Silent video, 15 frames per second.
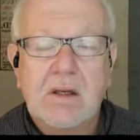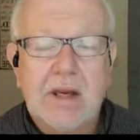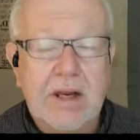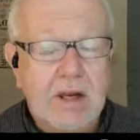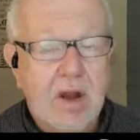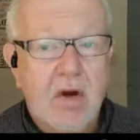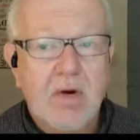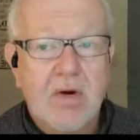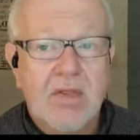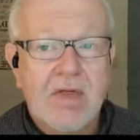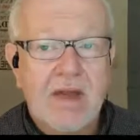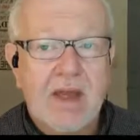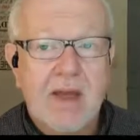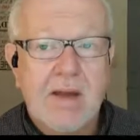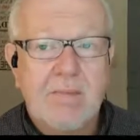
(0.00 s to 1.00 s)
and y'all are gonna
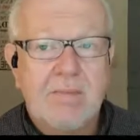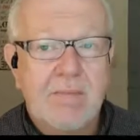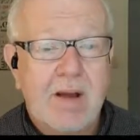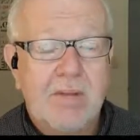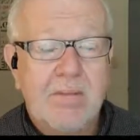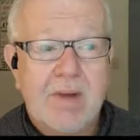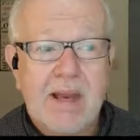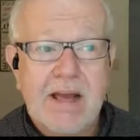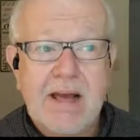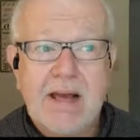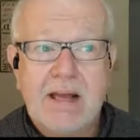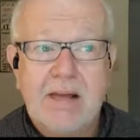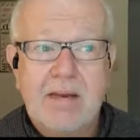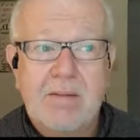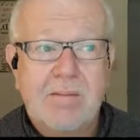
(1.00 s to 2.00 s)
think I'm
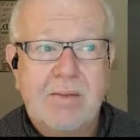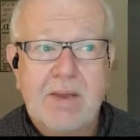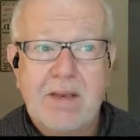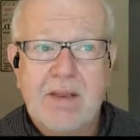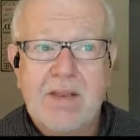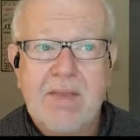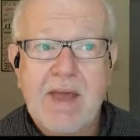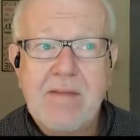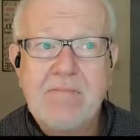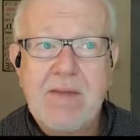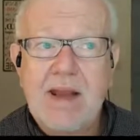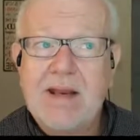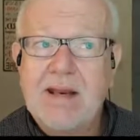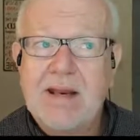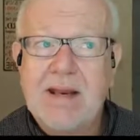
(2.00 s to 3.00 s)
lying, but they
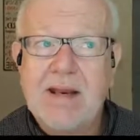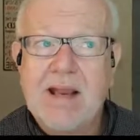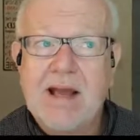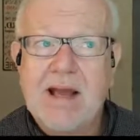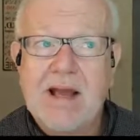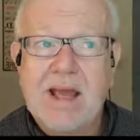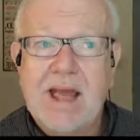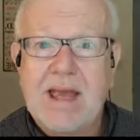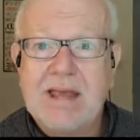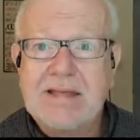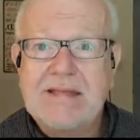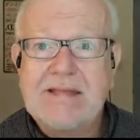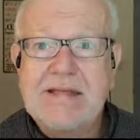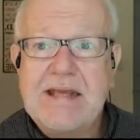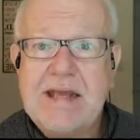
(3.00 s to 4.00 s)
made it in like
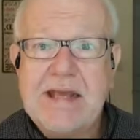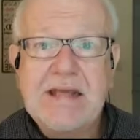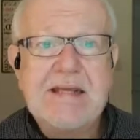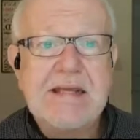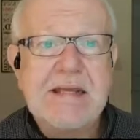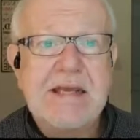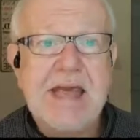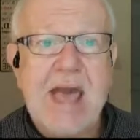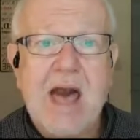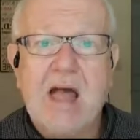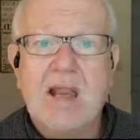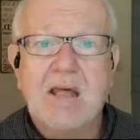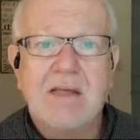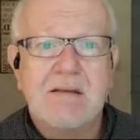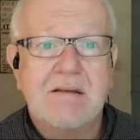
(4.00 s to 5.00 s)
a
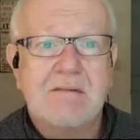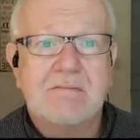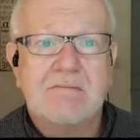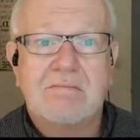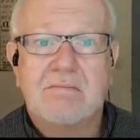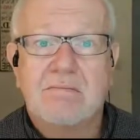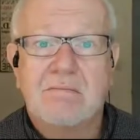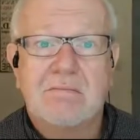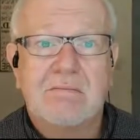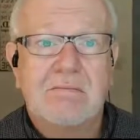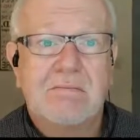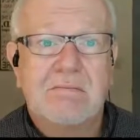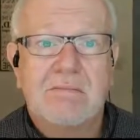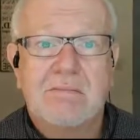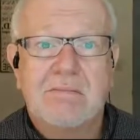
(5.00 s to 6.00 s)
10-gallon
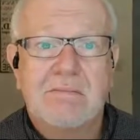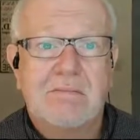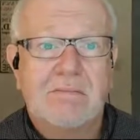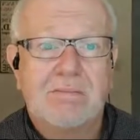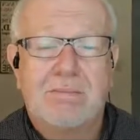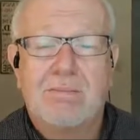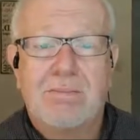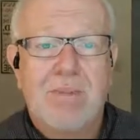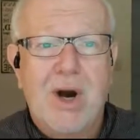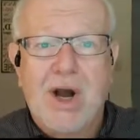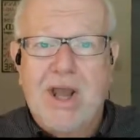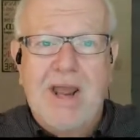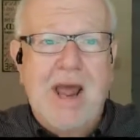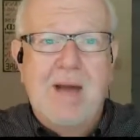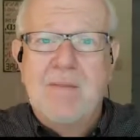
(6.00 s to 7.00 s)

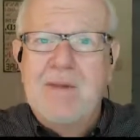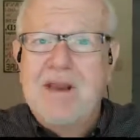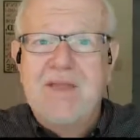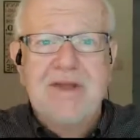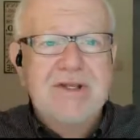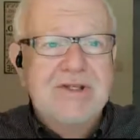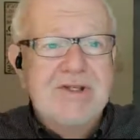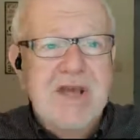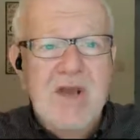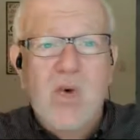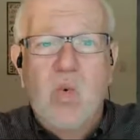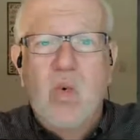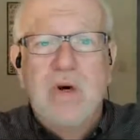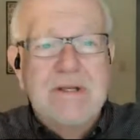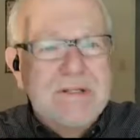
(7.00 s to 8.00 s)
bucket. I mean, this
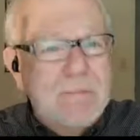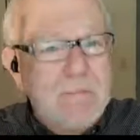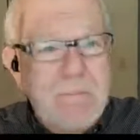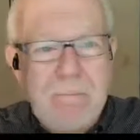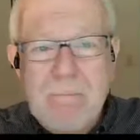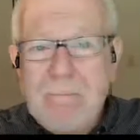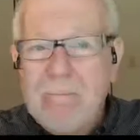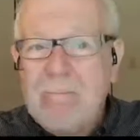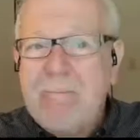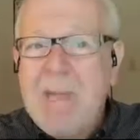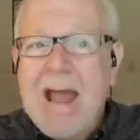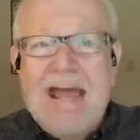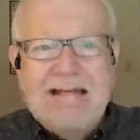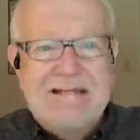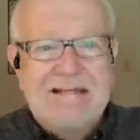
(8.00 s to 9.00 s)
thing was
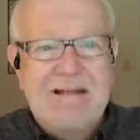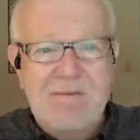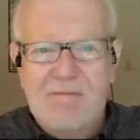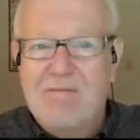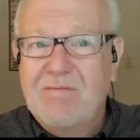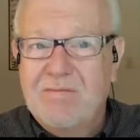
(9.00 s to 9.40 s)
massive.